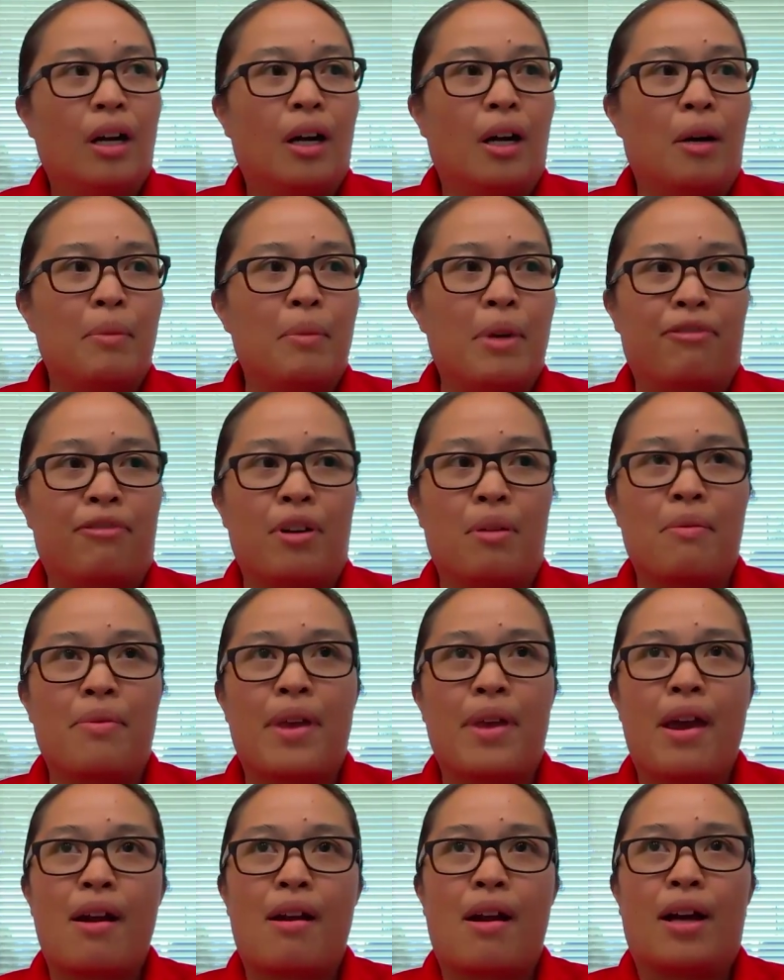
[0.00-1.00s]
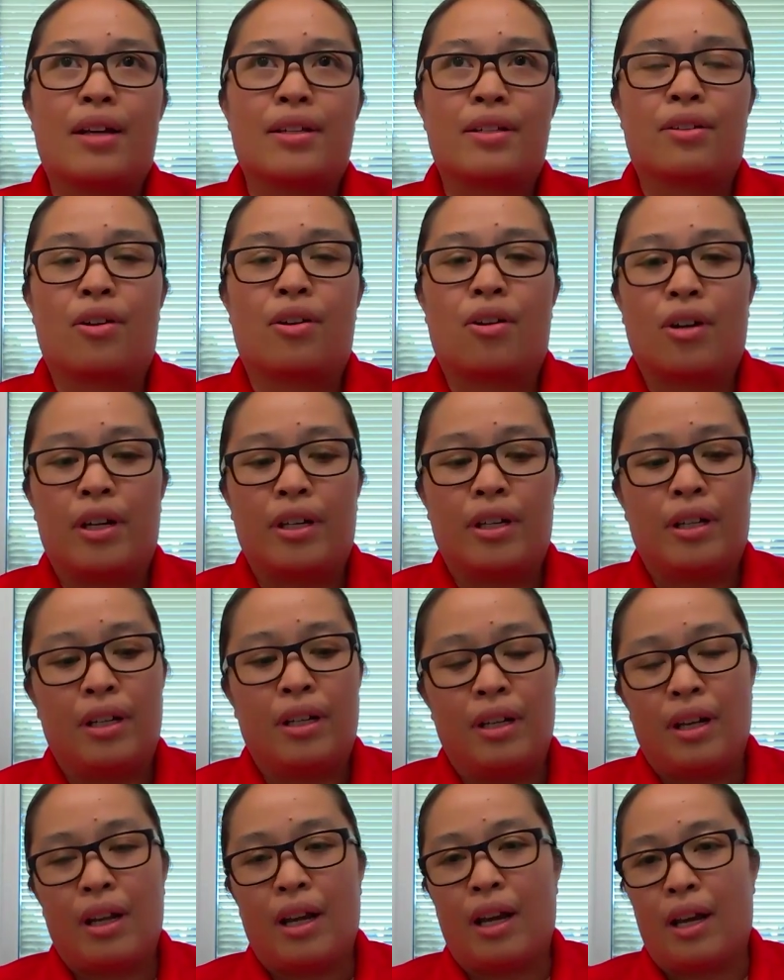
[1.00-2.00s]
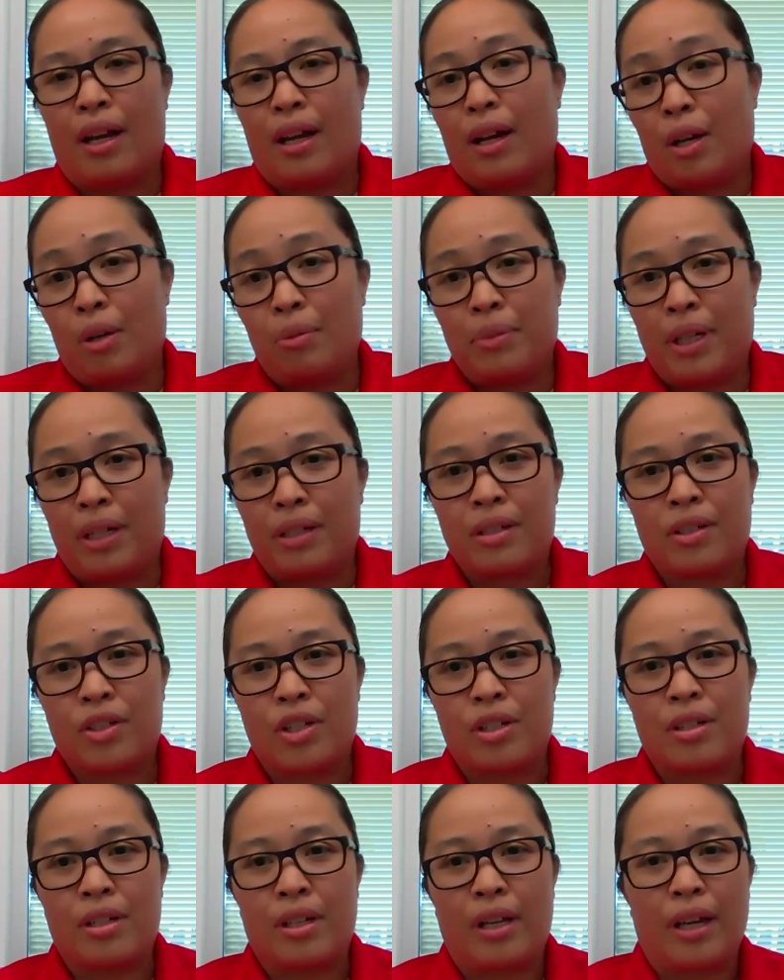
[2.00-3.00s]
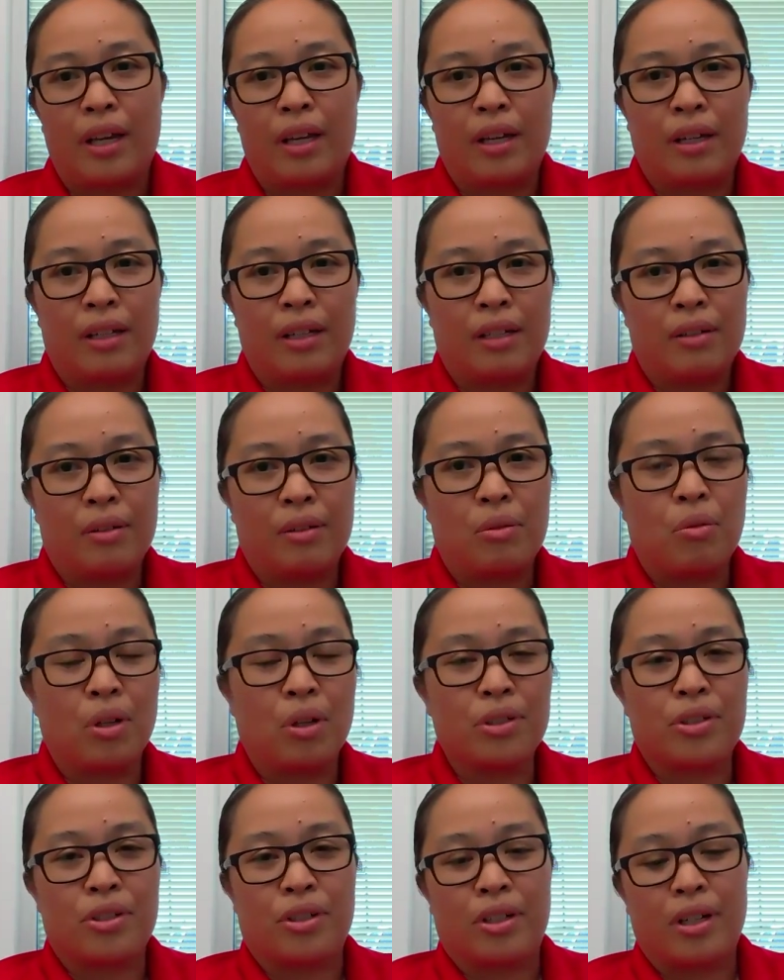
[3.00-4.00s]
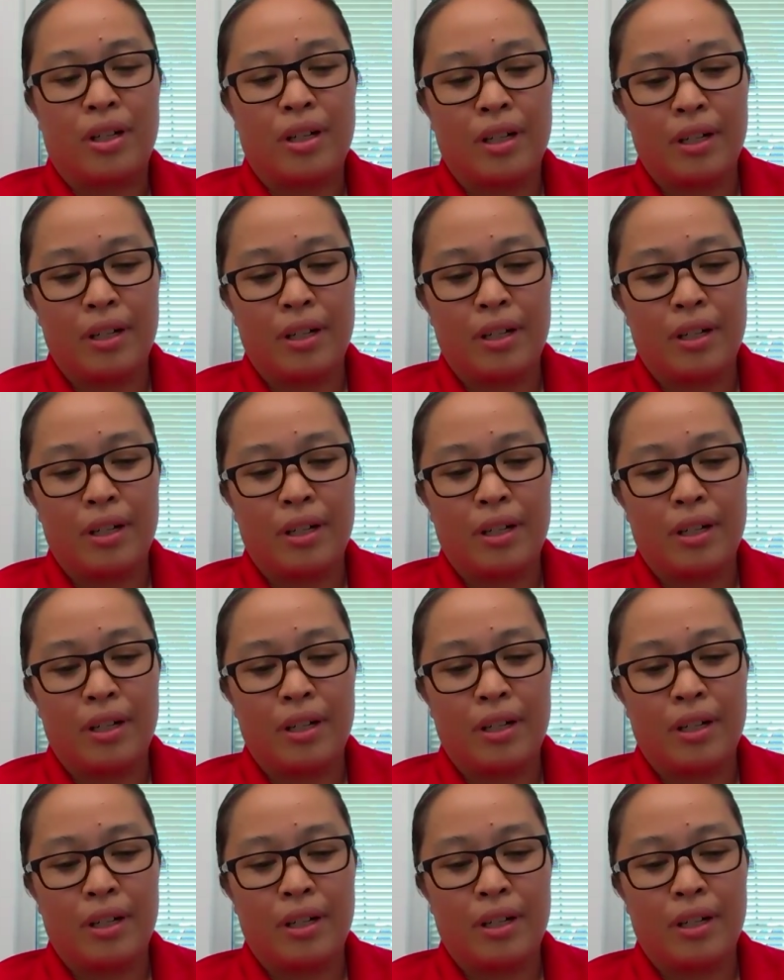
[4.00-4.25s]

Um, and from there, I started at a help desk, just like Walter.